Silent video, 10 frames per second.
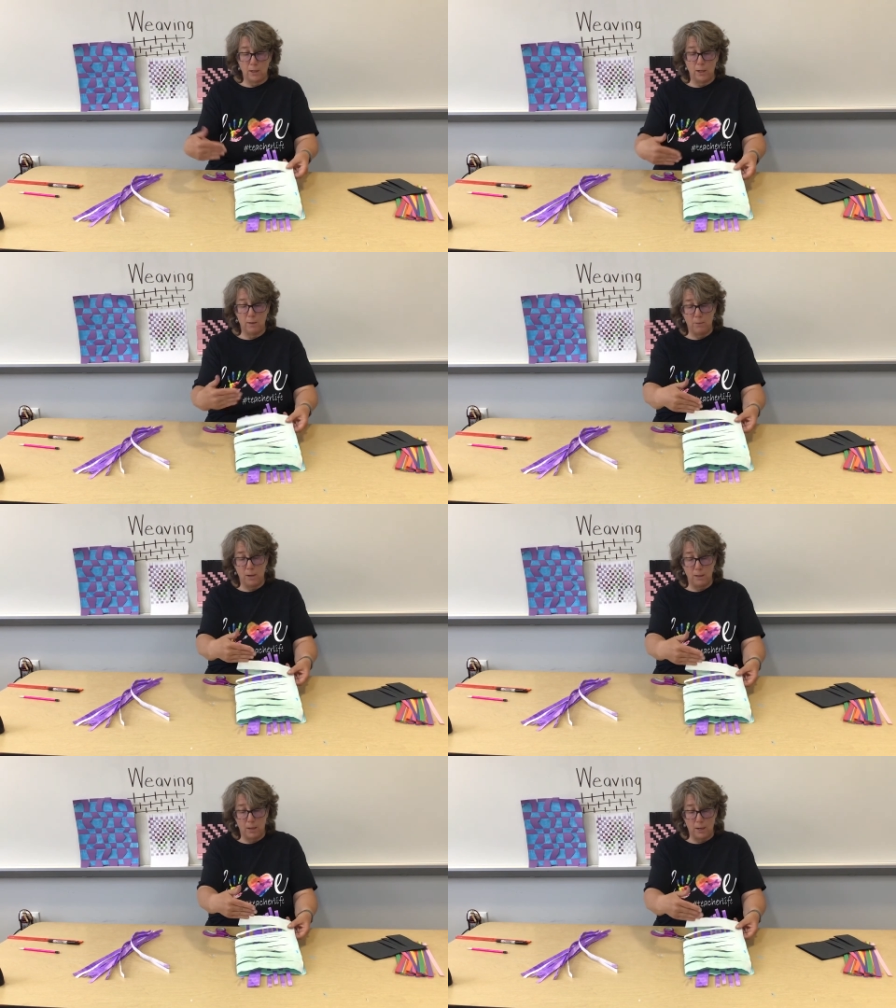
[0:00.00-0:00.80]
cut
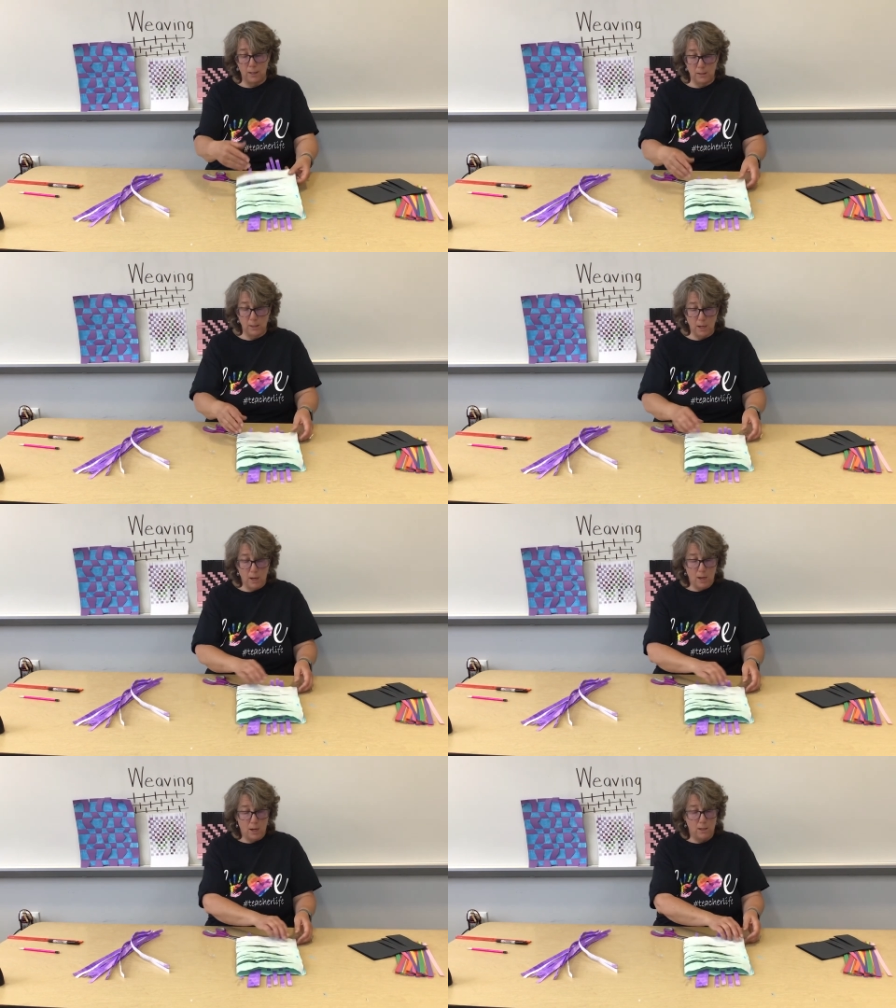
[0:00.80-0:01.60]
my lines,
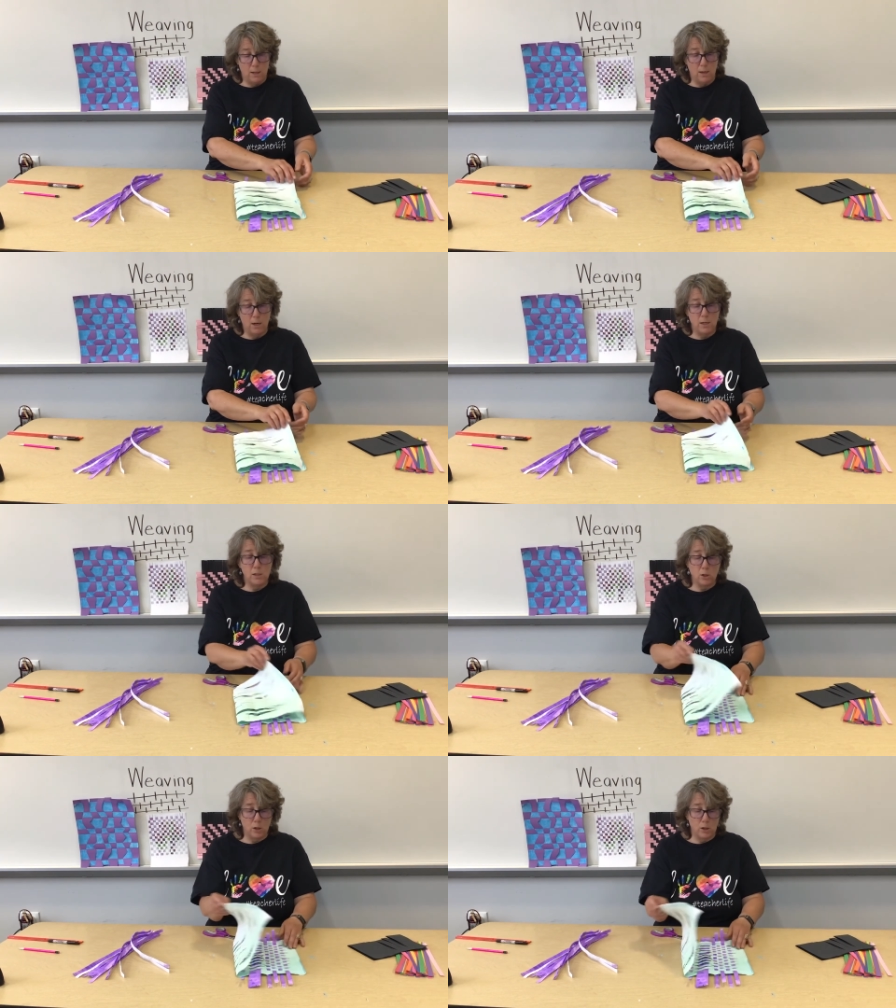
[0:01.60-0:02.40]
and then I
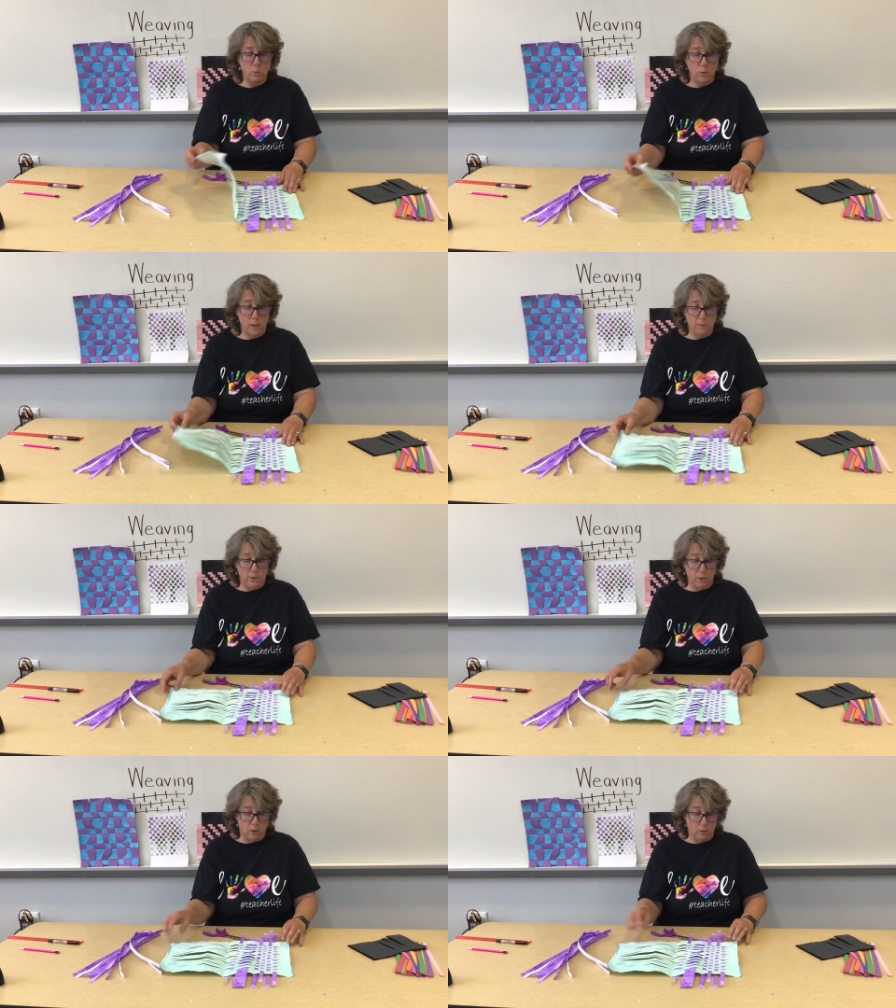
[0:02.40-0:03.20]
started
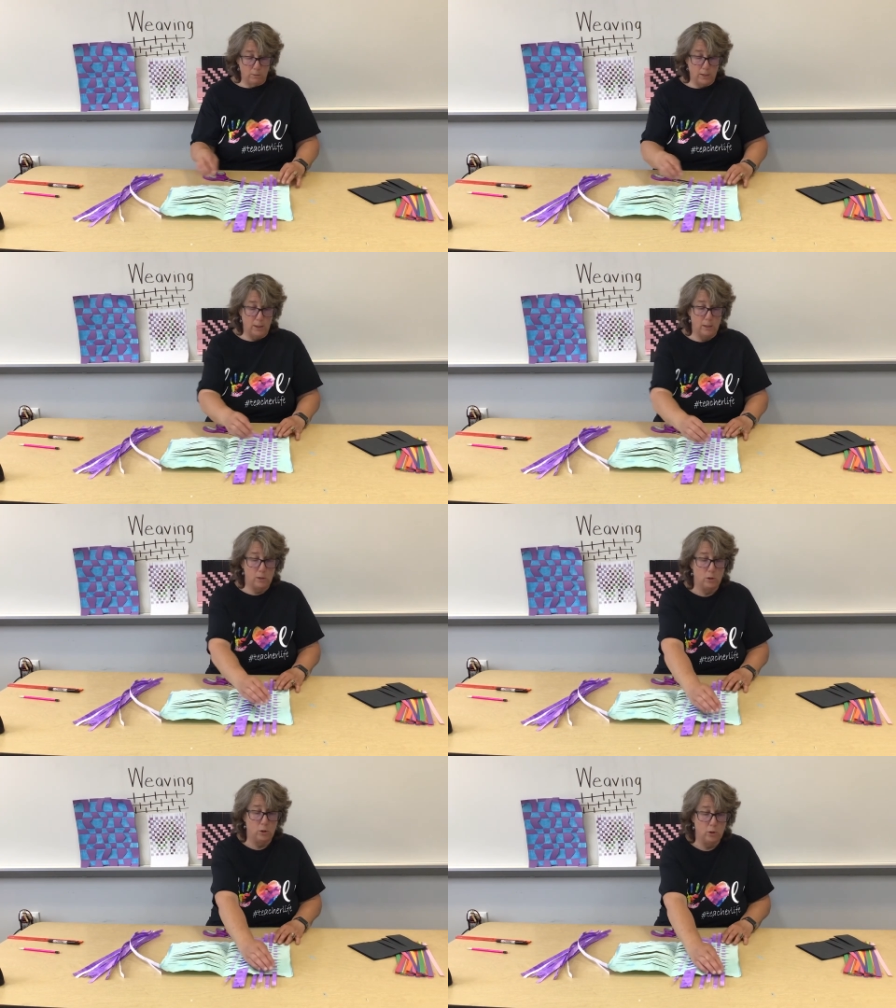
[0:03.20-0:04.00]
weaving already.
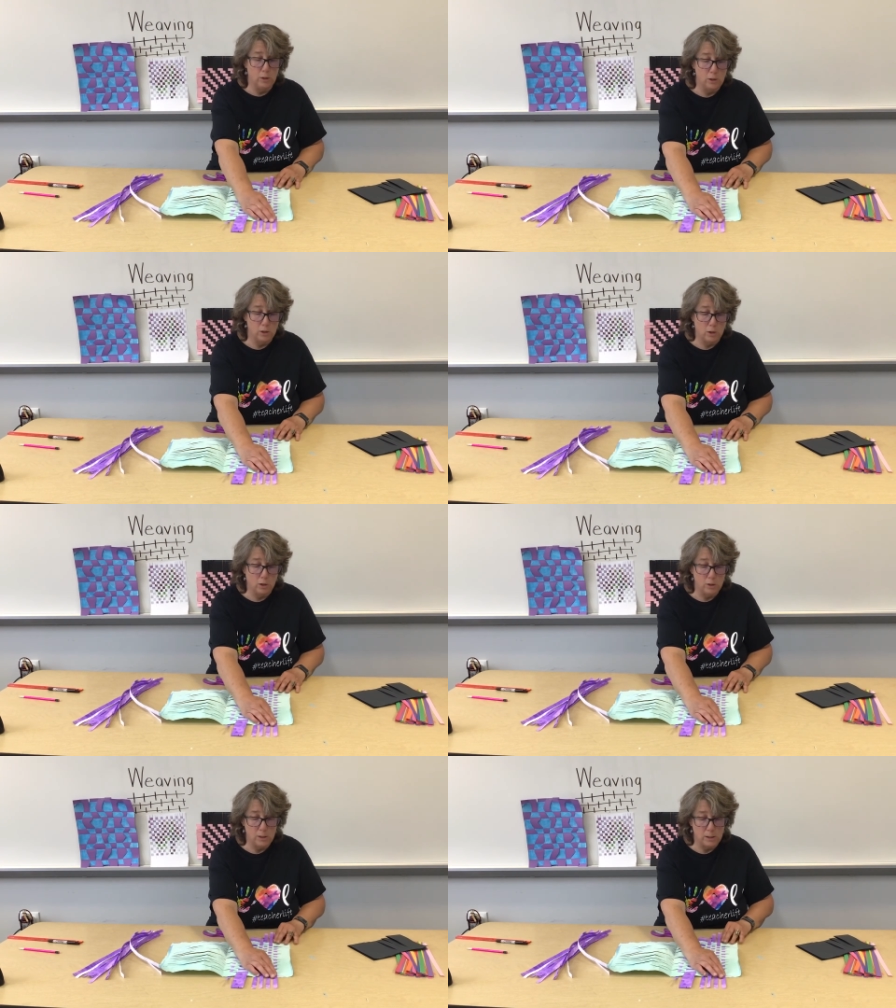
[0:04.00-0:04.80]
So you can
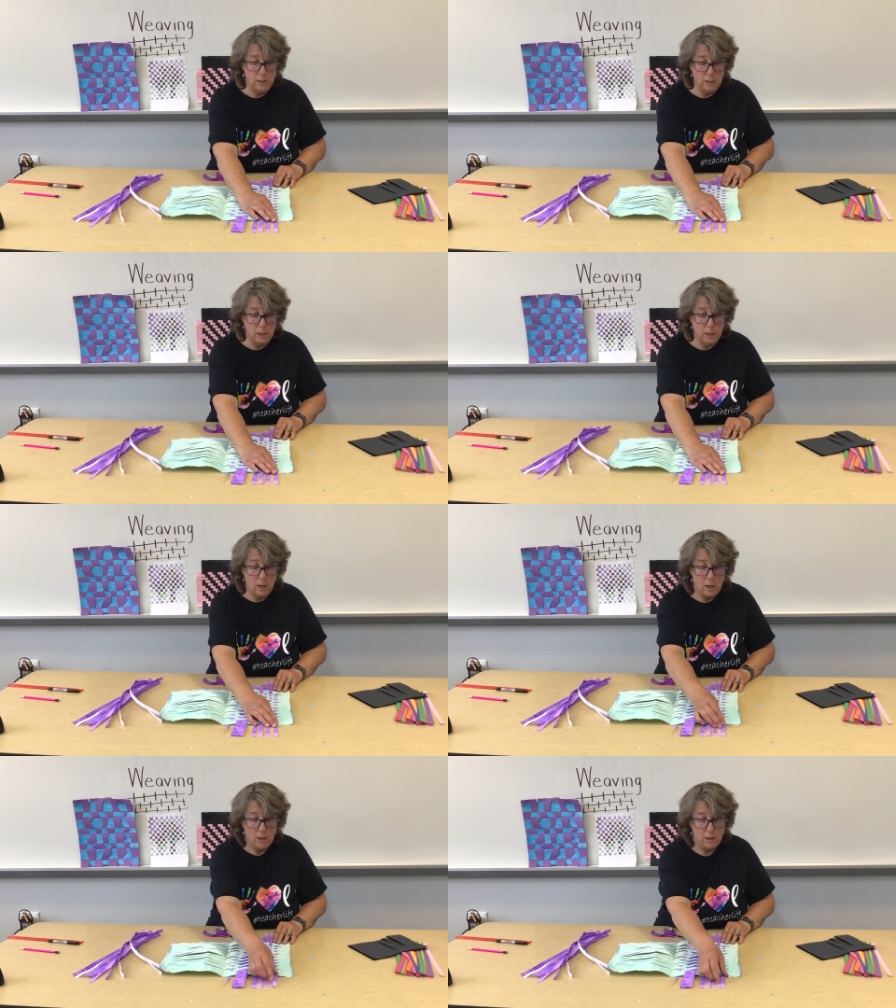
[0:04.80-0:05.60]
start to see
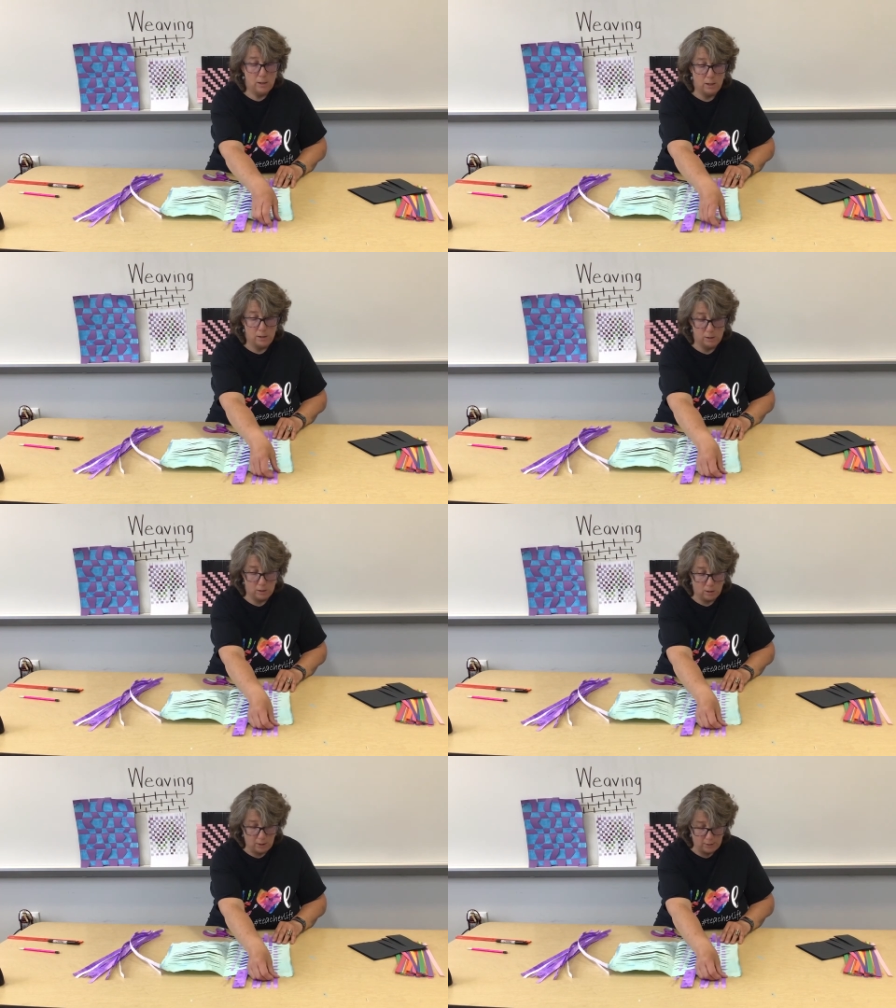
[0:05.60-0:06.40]
that it's
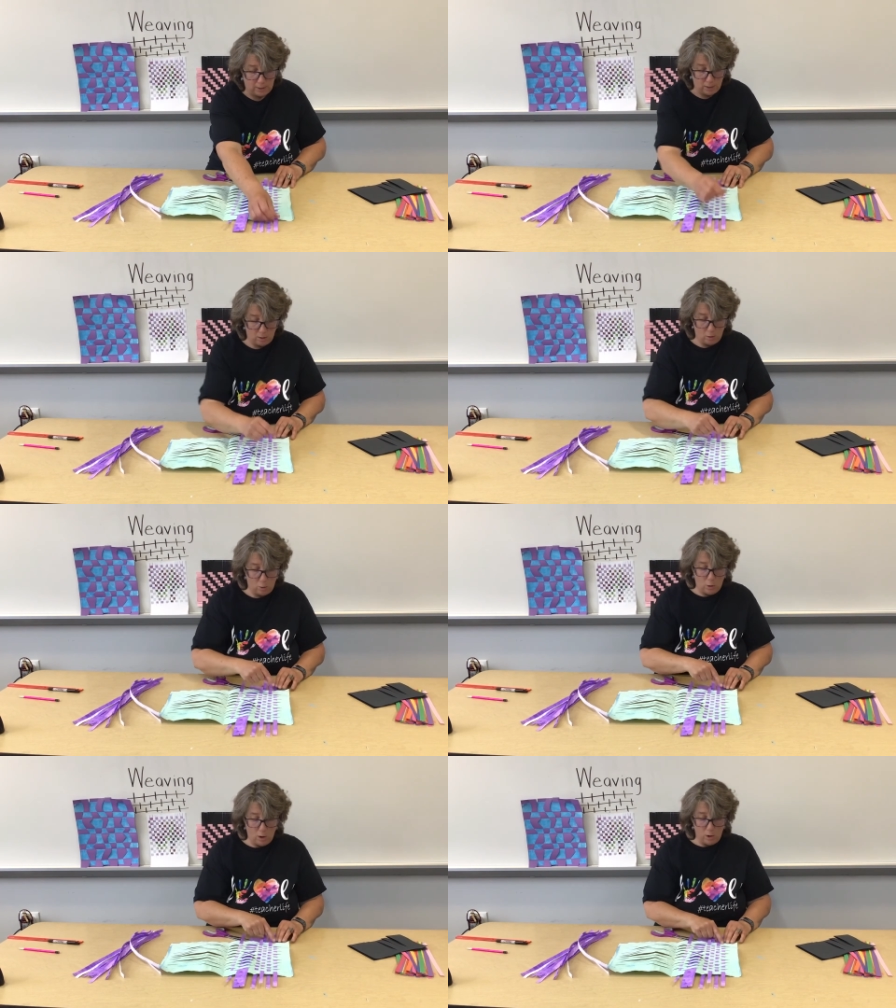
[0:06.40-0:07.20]
got that
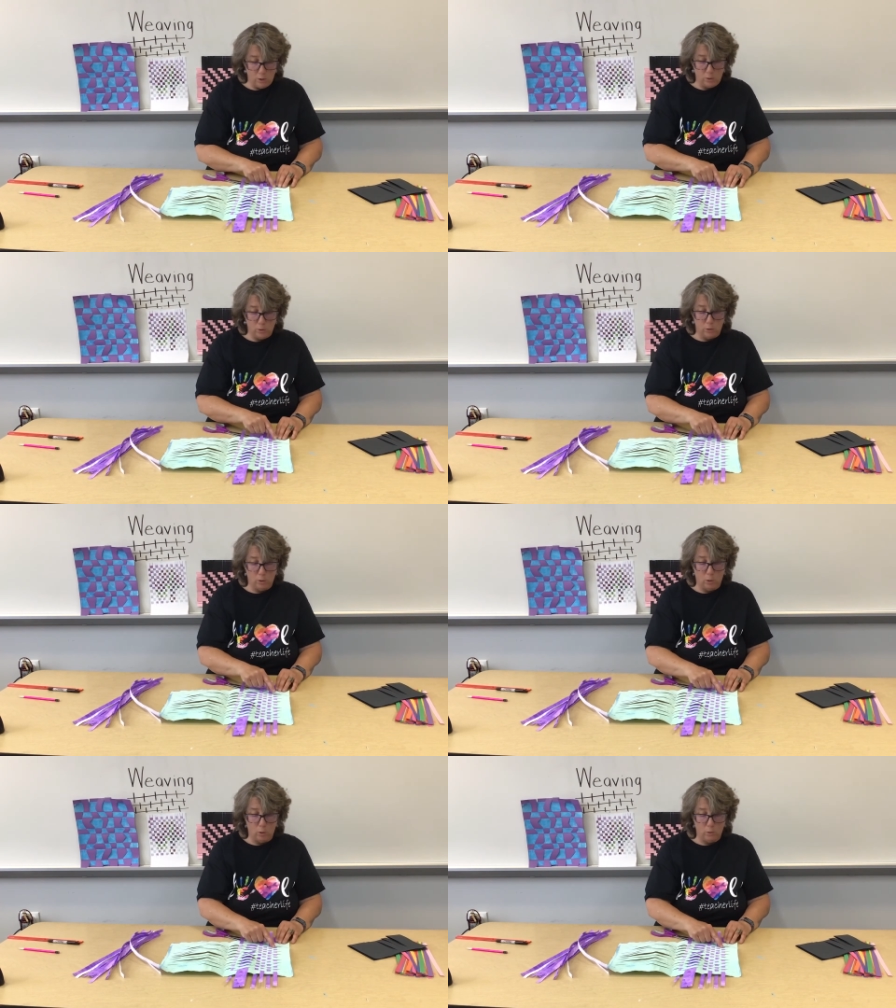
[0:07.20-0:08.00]

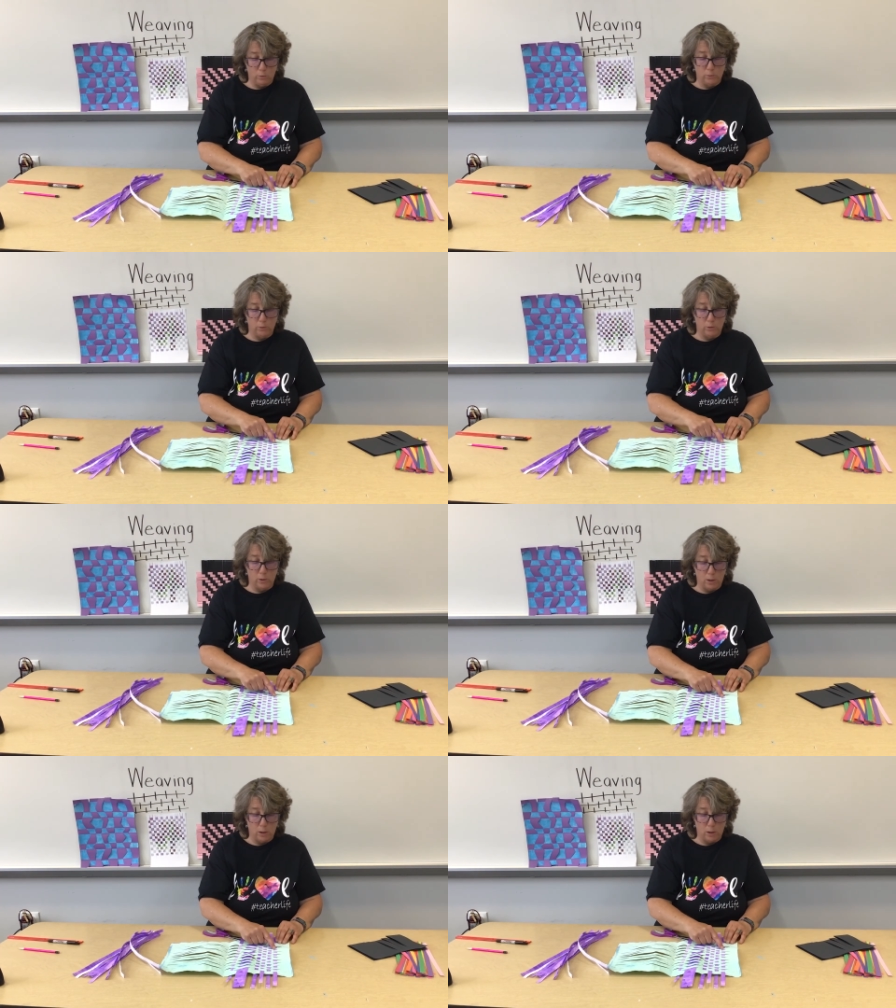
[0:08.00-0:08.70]
under, over,